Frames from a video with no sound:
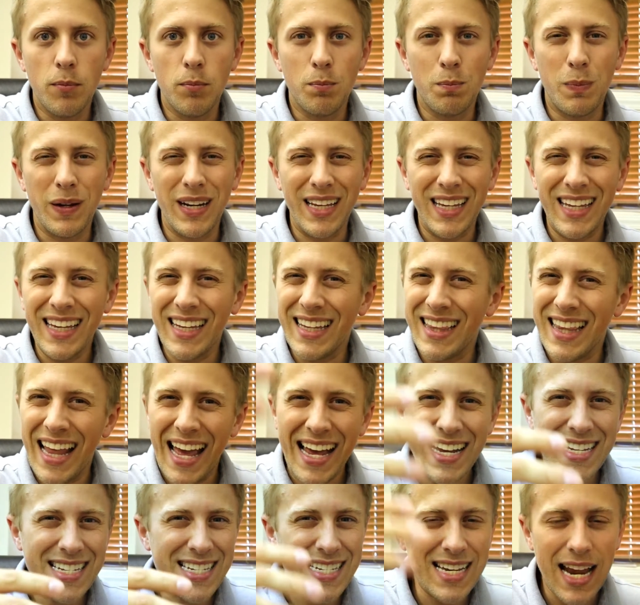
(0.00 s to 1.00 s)
But again,
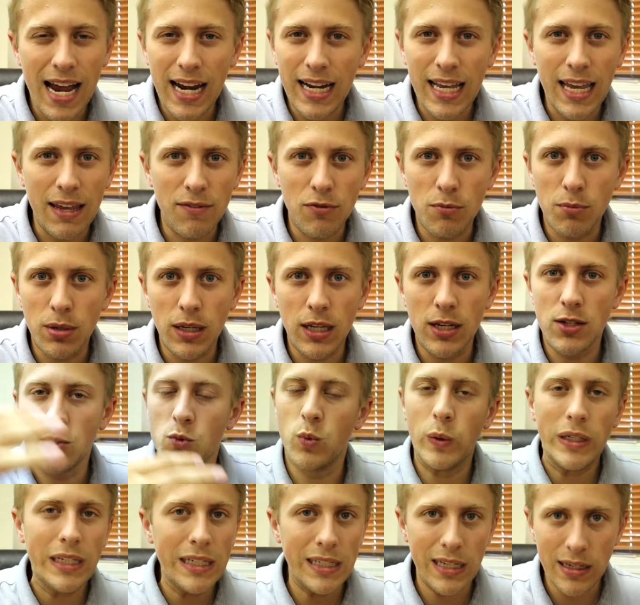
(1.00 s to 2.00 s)
that's not even because
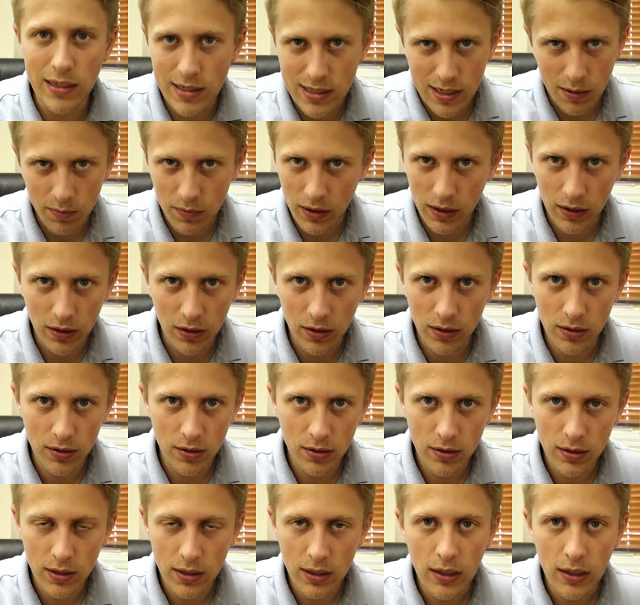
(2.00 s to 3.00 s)
we did something good.
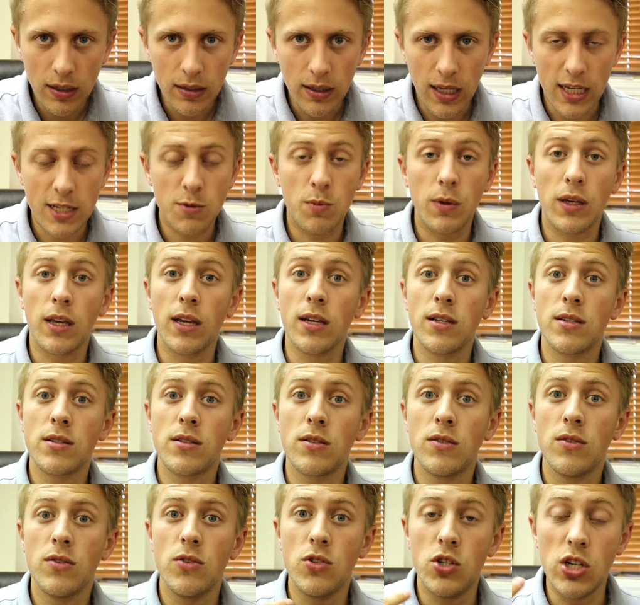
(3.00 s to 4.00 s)
That's
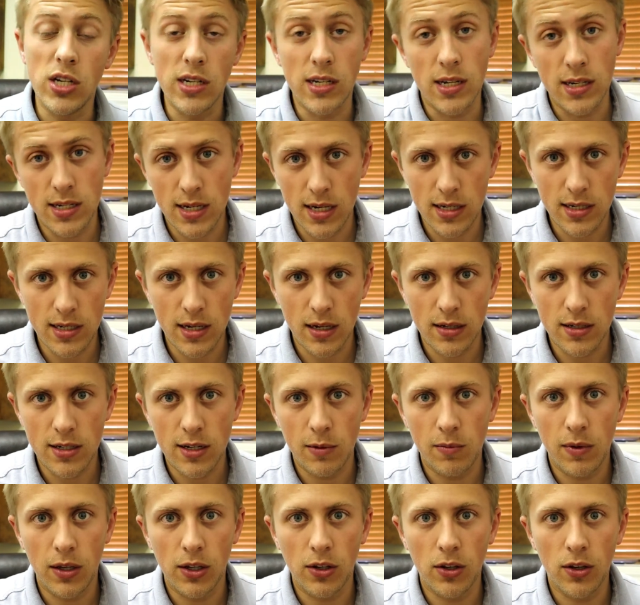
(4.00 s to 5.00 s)
because Jesus has done
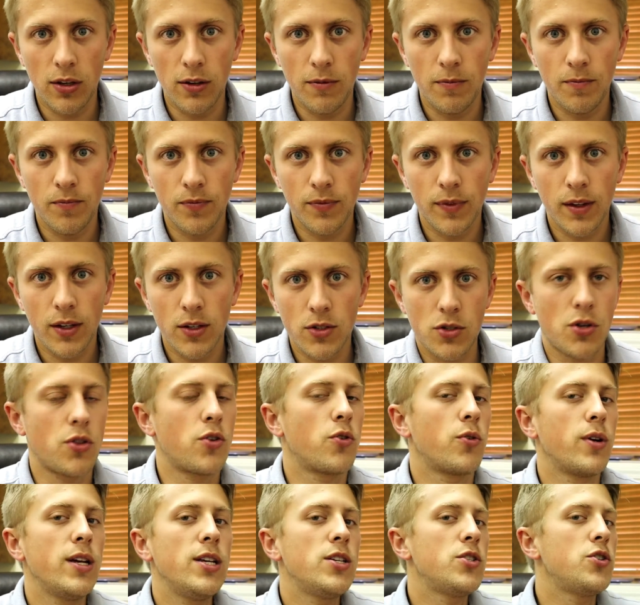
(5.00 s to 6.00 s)
something good. So
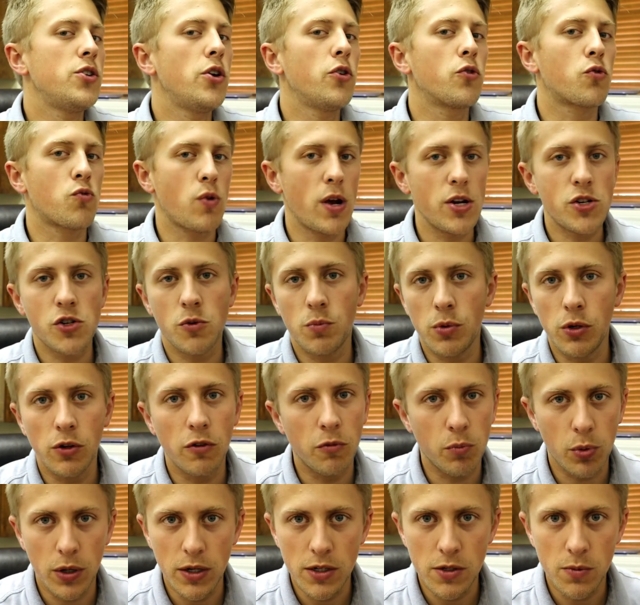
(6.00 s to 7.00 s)
there is no
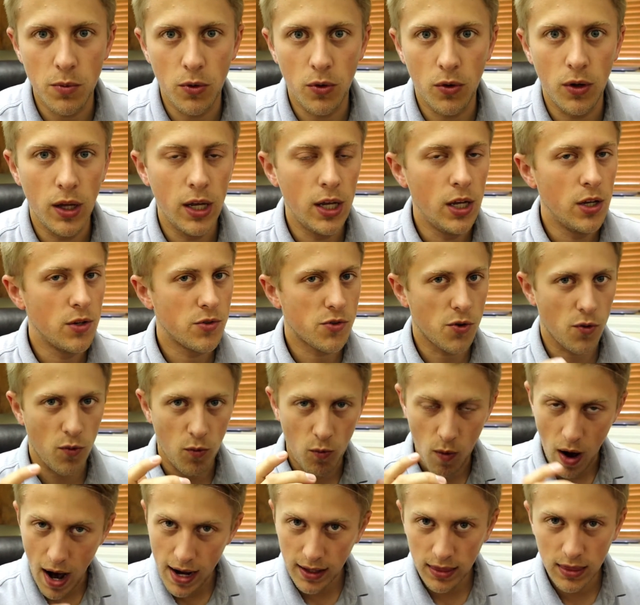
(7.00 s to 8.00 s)
retributive principle. So
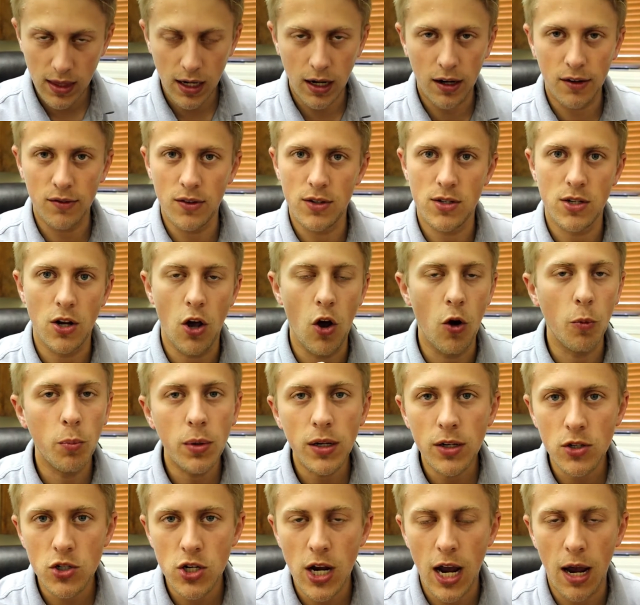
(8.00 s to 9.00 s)
right there in this
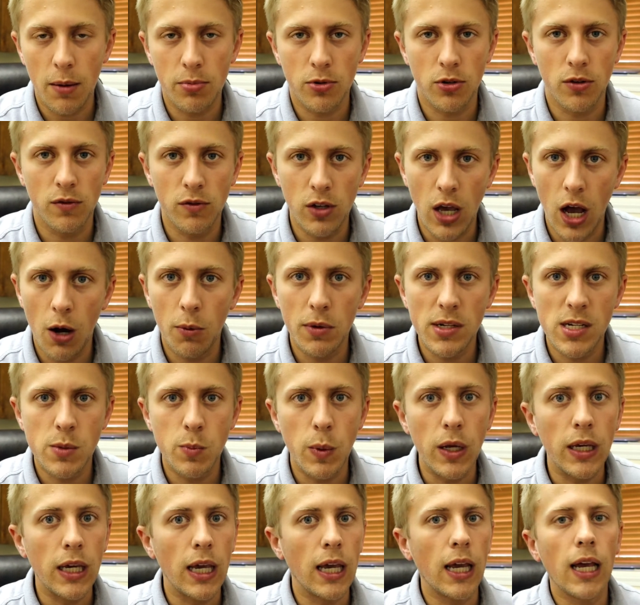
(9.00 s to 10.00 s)
opening chapter of Yahweh
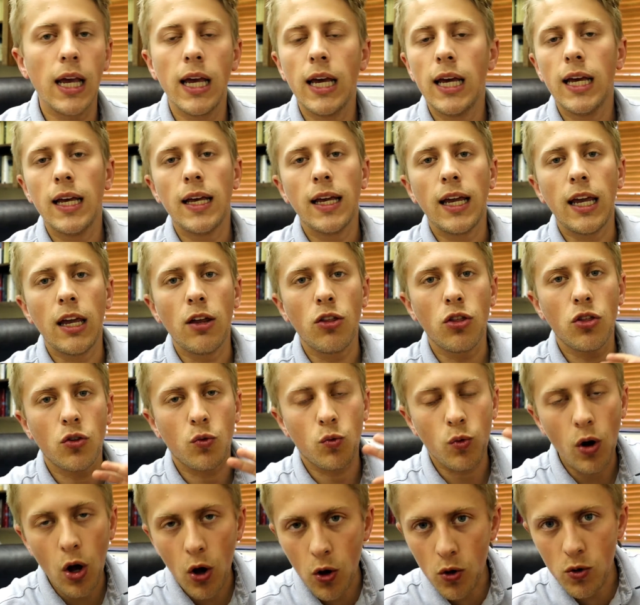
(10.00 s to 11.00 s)
speaking, he
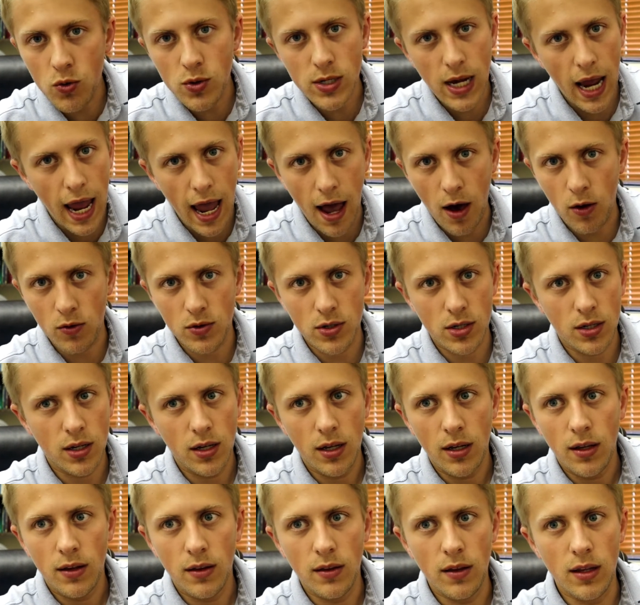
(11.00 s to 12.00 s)
throws out
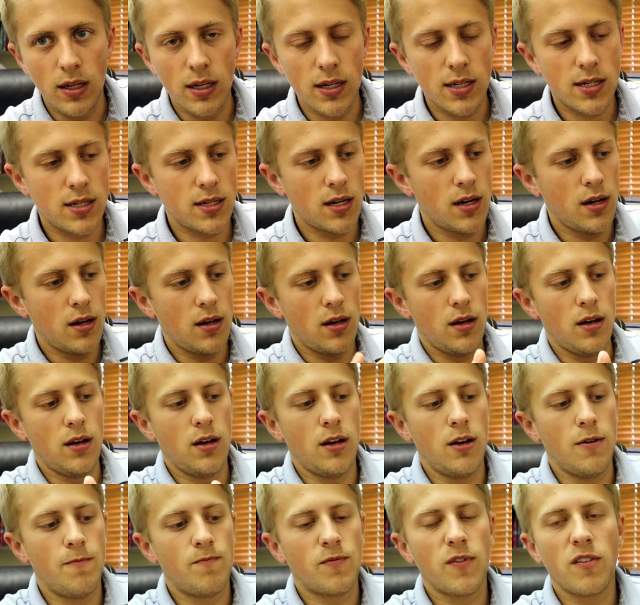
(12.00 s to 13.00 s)
this
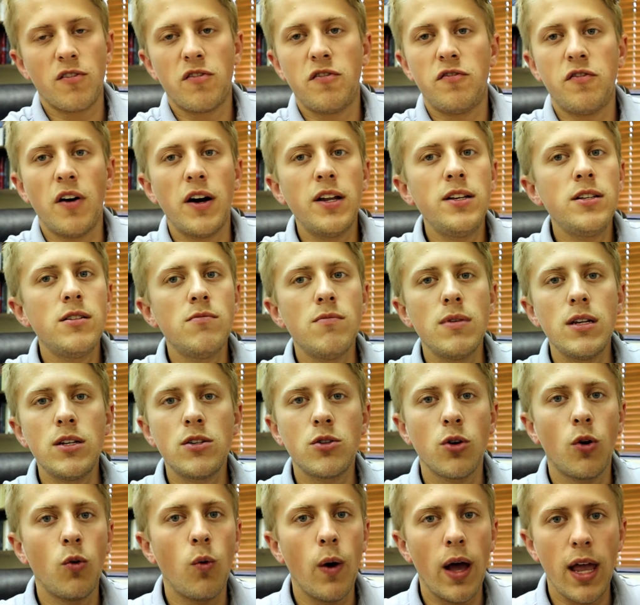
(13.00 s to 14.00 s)

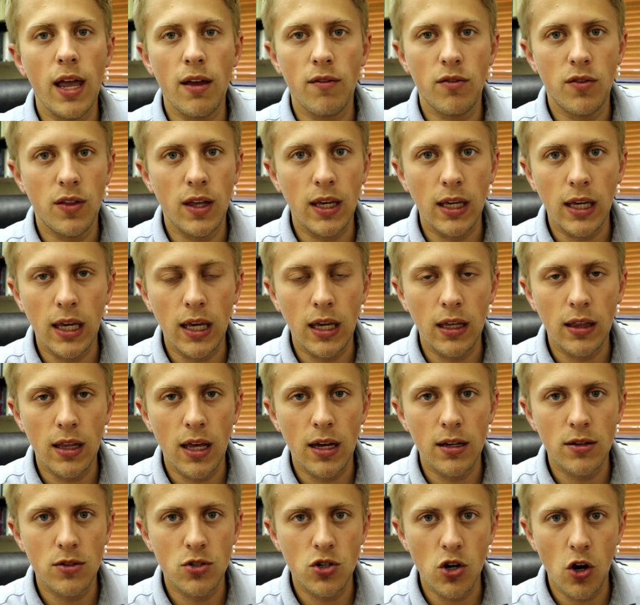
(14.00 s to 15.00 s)
fundamental way of thinking
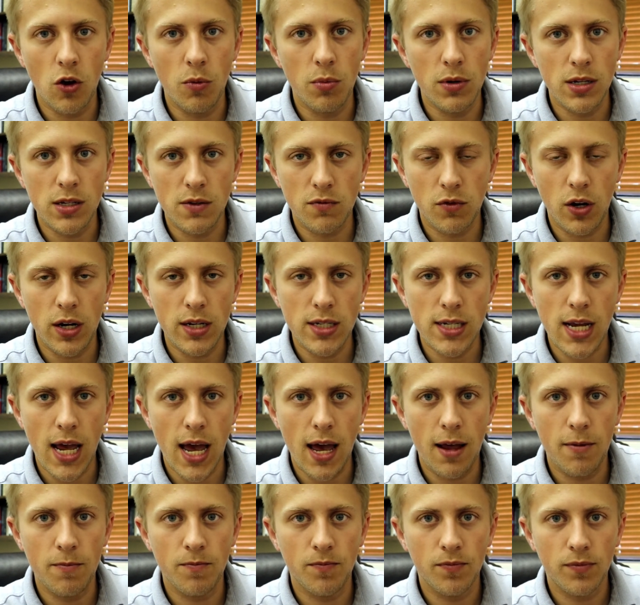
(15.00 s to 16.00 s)
that Job and his friends
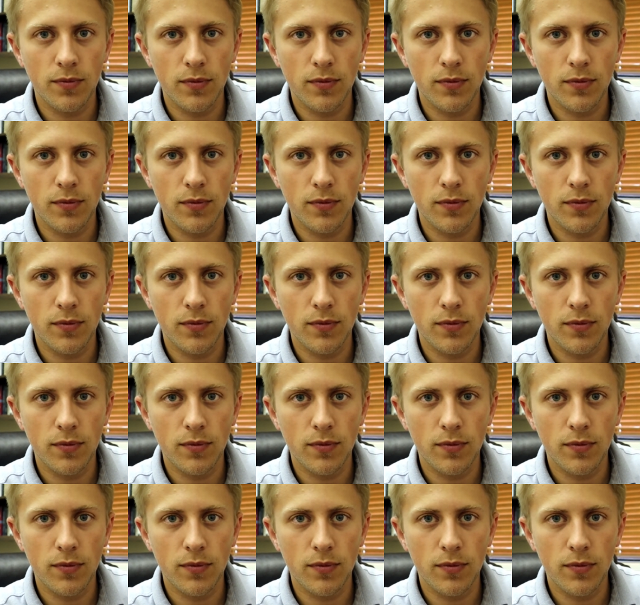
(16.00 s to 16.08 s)
had.